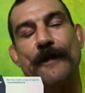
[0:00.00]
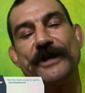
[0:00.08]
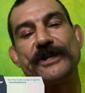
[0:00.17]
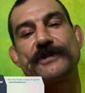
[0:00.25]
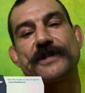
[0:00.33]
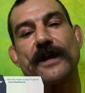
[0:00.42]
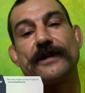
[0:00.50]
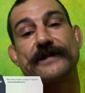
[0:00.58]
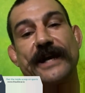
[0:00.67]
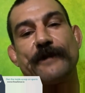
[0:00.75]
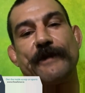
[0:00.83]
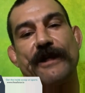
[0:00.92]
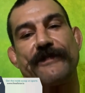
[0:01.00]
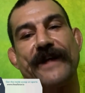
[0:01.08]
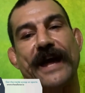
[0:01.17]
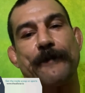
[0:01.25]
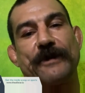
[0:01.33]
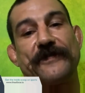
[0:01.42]
USADA's side about
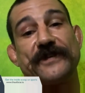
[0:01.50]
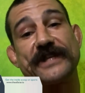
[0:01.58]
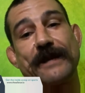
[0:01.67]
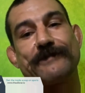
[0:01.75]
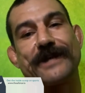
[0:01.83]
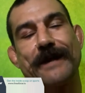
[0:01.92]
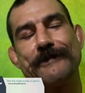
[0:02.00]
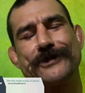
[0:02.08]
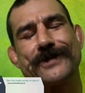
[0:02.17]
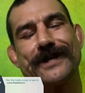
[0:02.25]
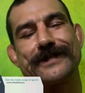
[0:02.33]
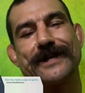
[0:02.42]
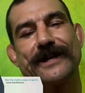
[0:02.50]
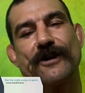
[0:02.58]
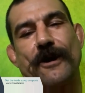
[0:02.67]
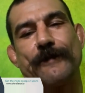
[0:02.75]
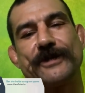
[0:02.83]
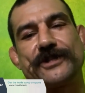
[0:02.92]
that. But at the same time, USADA's kind of
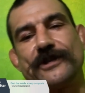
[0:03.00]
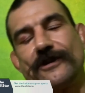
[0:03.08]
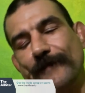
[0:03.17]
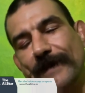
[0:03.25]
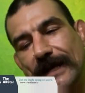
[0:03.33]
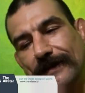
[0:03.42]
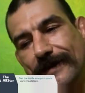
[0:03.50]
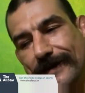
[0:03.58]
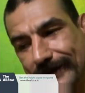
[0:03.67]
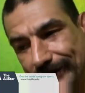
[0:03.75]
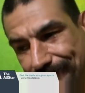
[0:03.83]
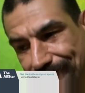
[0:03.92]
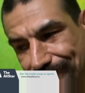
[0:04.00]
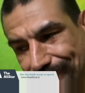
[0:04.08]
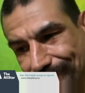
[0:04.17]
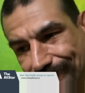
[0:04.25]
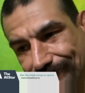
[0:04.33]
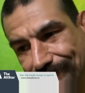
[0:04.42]
garbage too, man. Like,
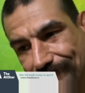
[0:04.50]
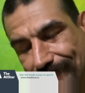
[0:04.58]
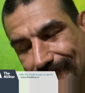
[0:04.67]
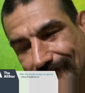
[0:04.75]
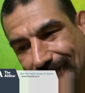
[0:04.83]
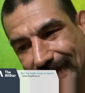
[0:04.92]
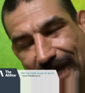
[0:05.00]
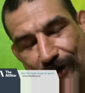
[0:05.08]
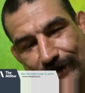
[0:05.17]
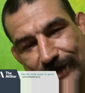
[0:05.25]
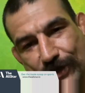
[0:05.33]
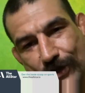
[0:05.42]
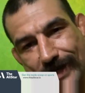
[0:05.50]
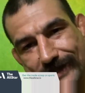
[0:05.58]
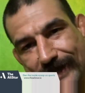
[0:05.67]
I don't really trust